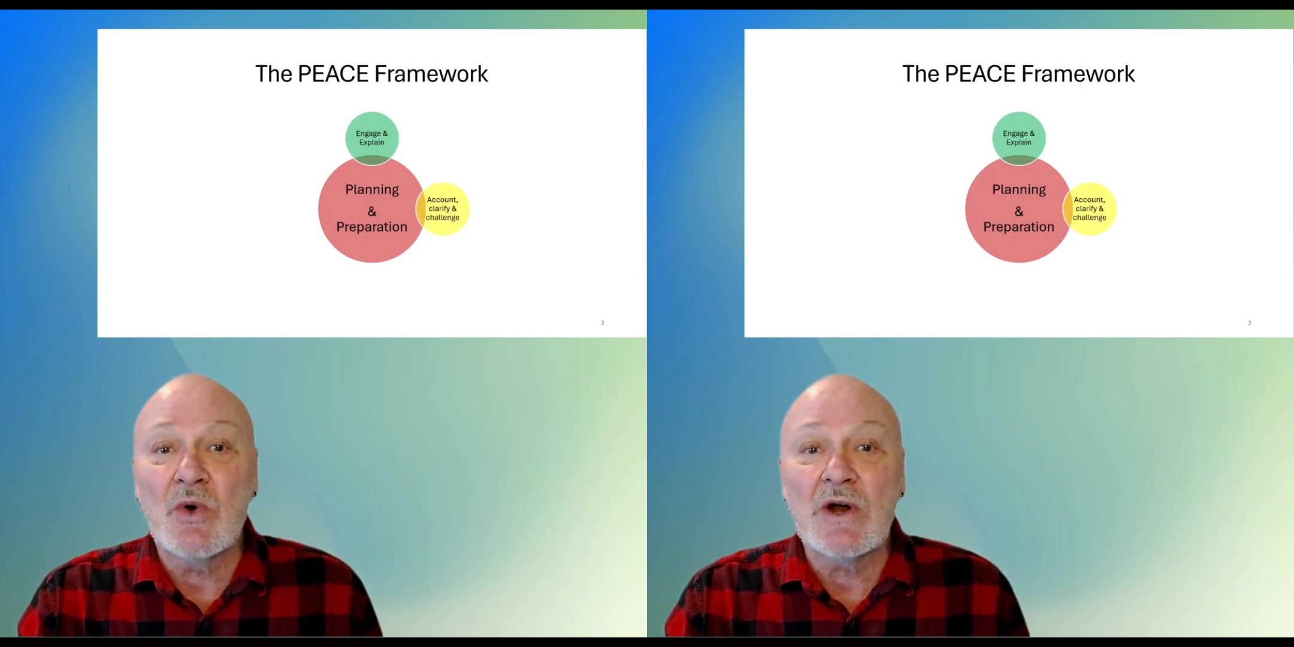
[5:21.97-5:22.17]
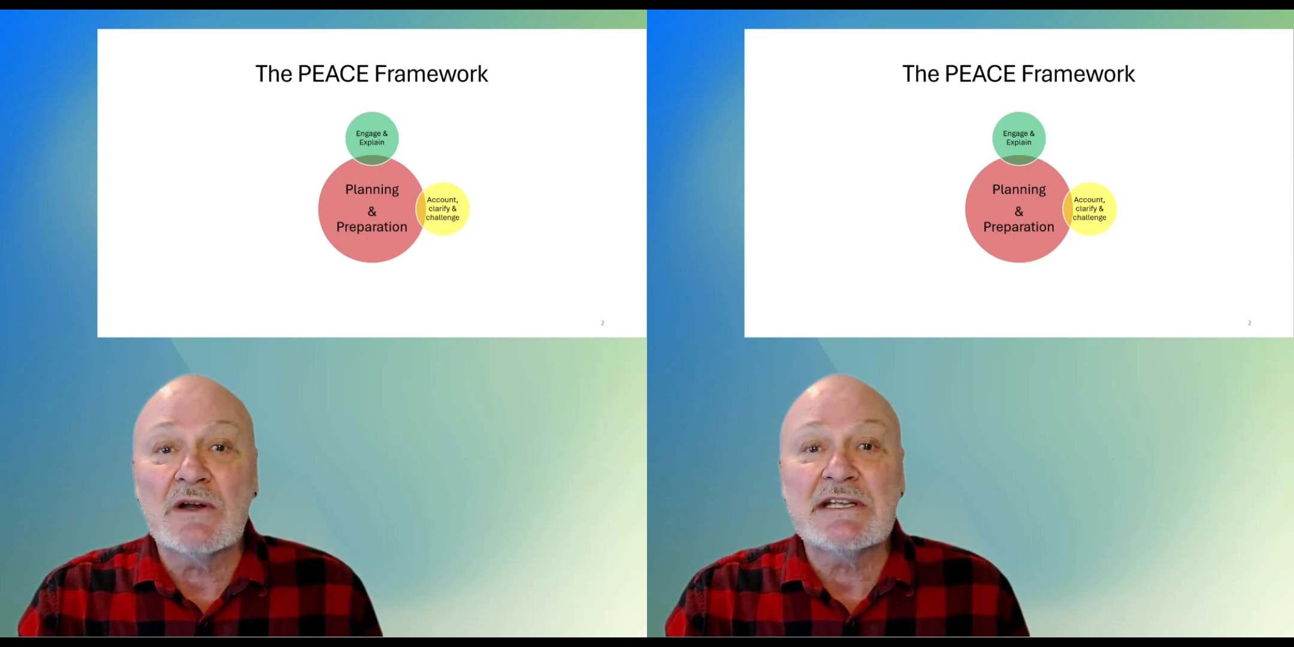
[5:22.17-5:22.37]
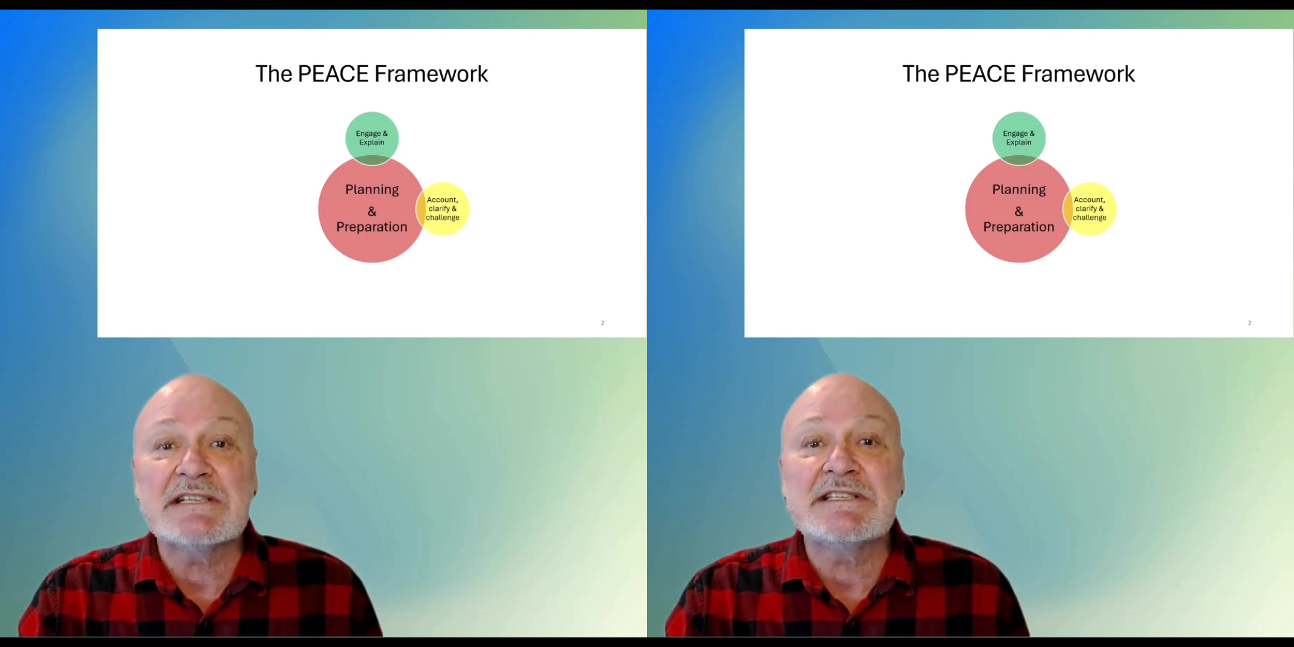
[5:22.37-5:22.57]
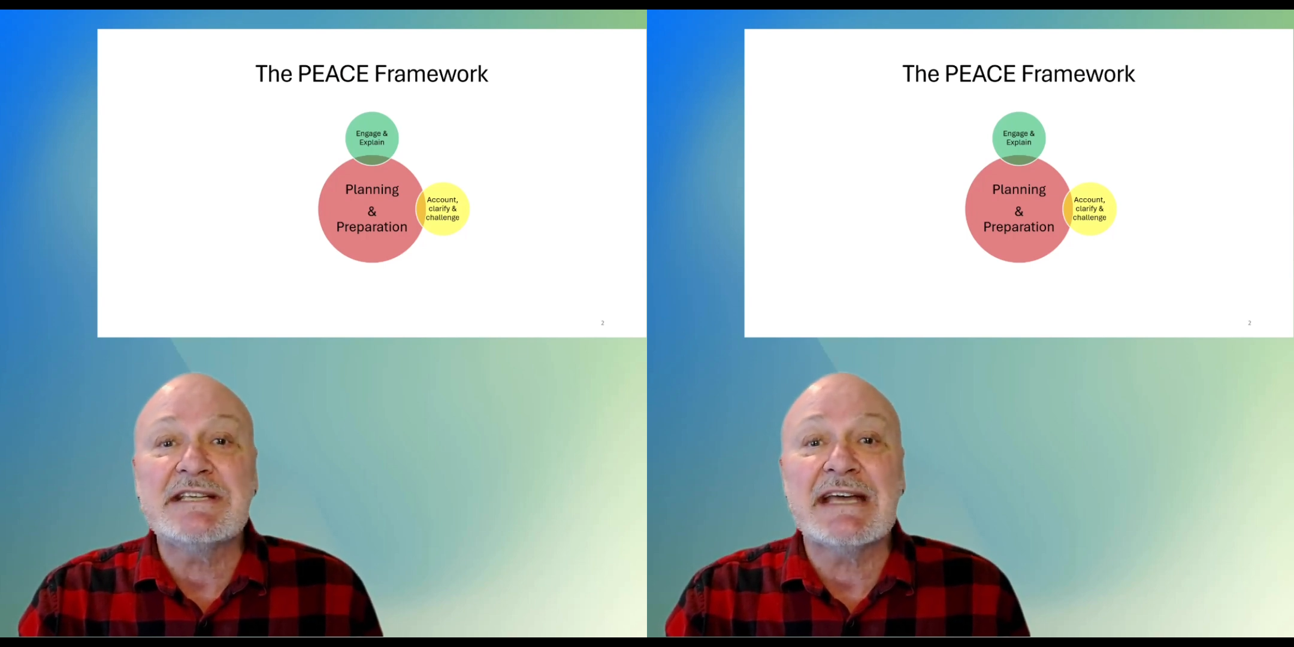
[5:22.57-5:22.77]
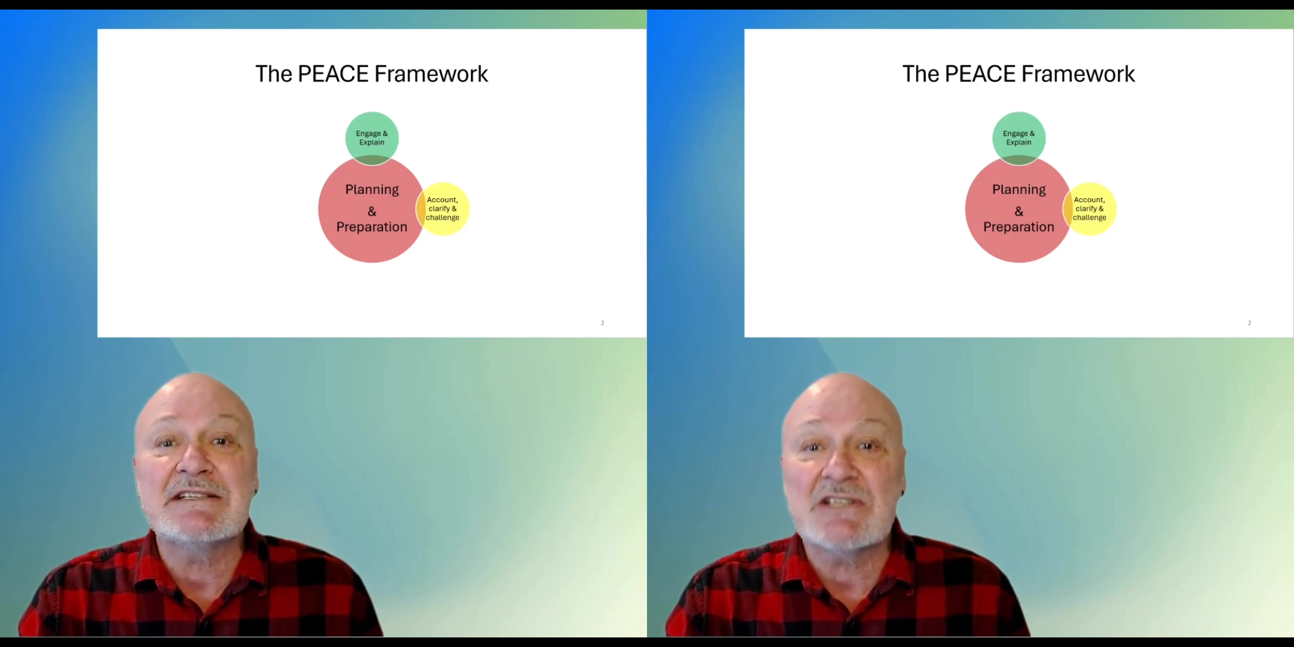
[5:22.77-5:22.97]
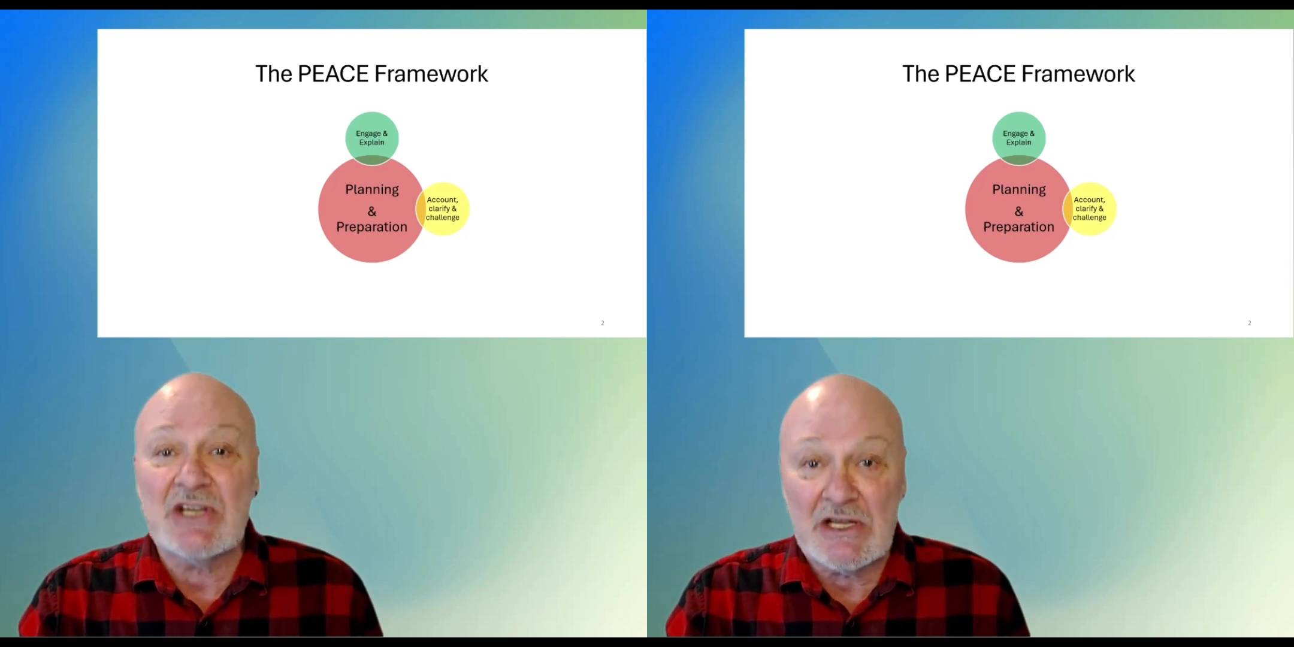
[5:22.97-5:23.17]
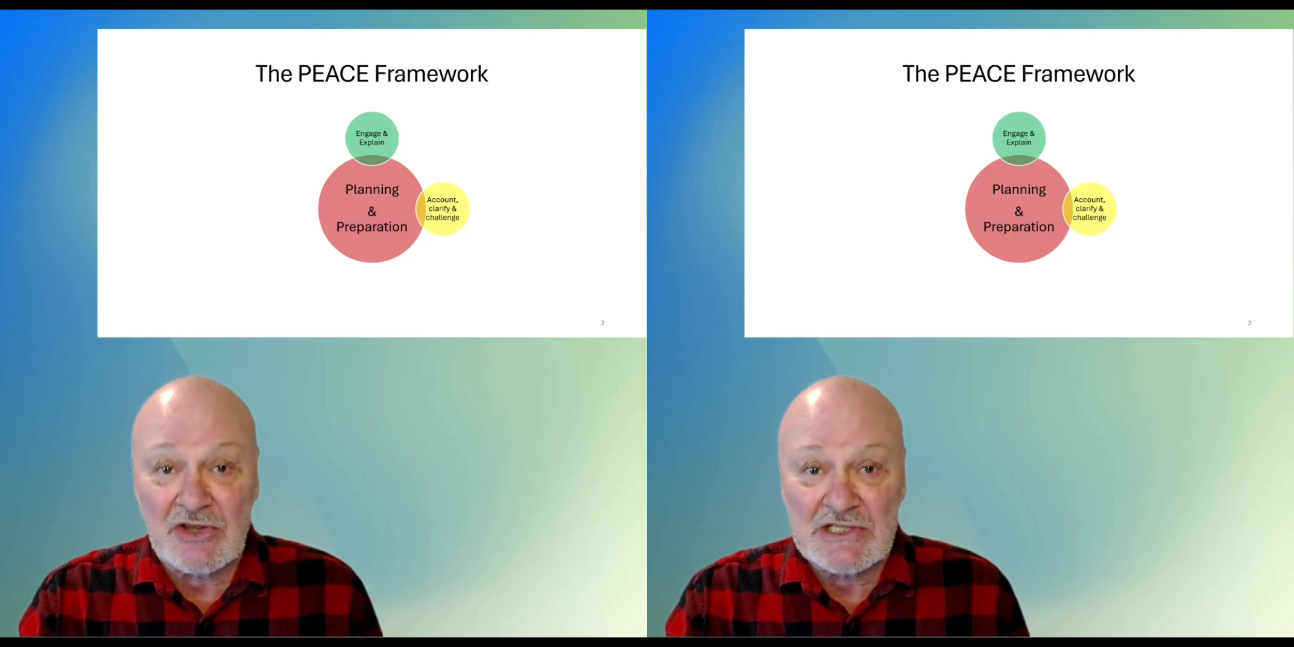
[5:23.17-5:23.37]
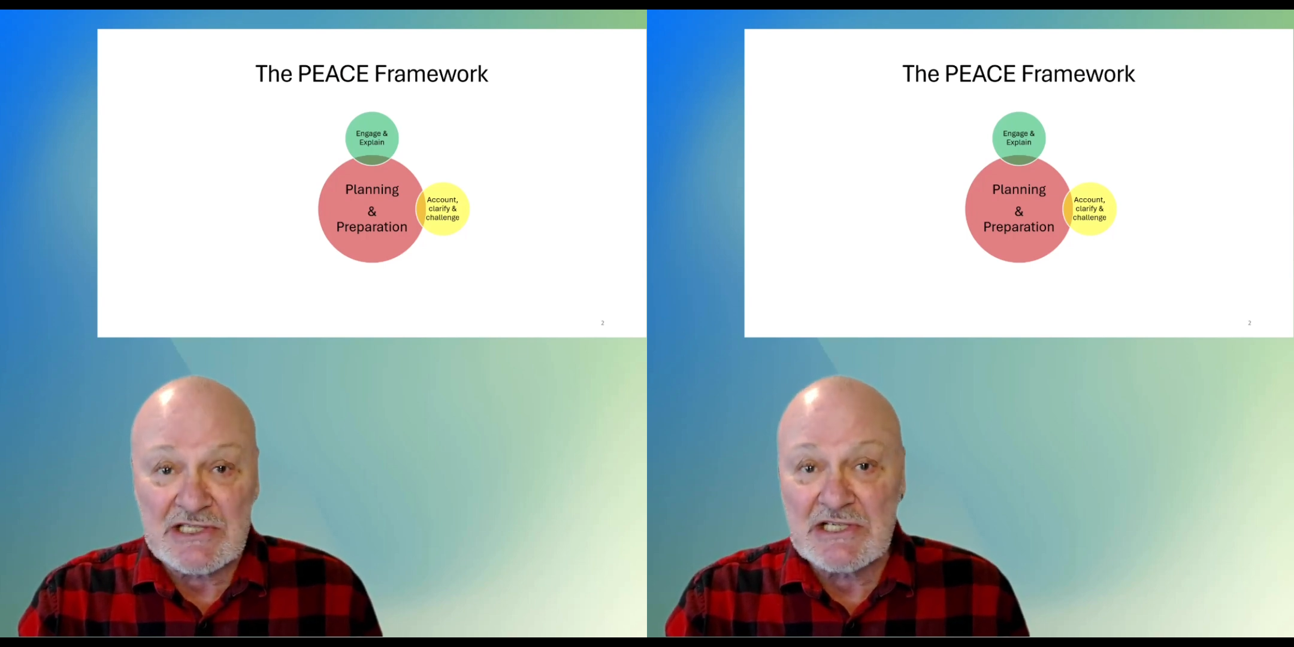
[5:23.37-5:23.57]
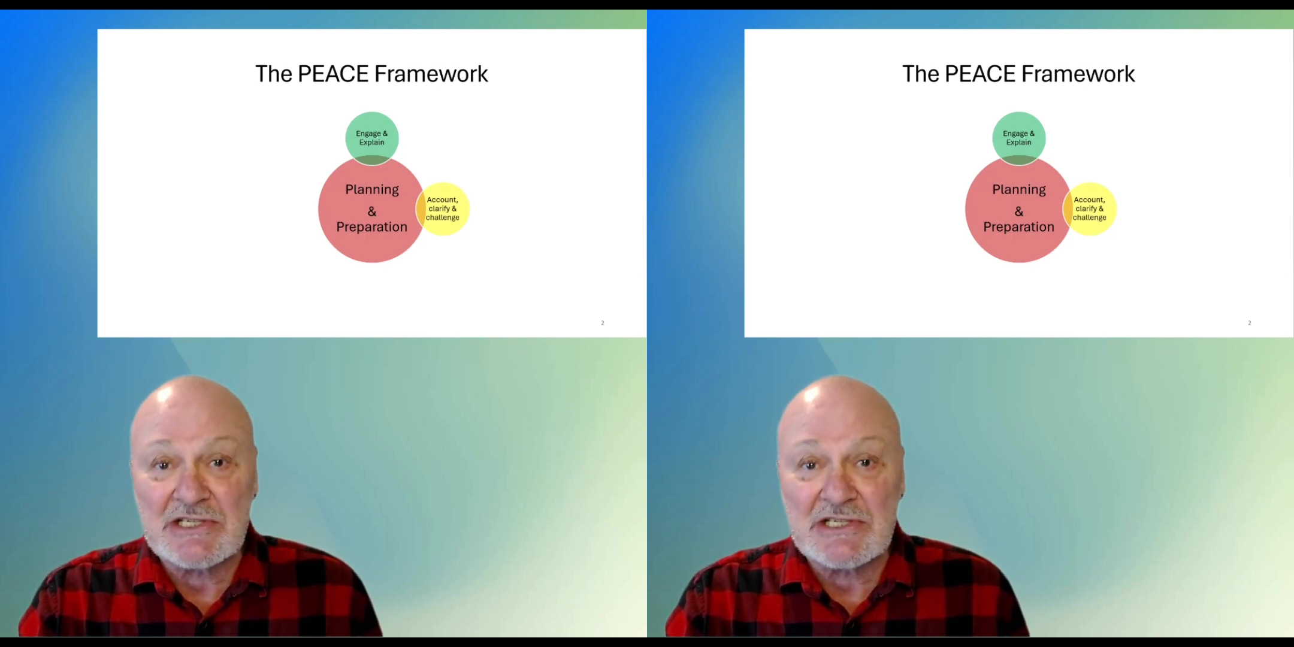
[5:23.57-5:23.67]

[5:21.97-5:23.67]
early is the antithesis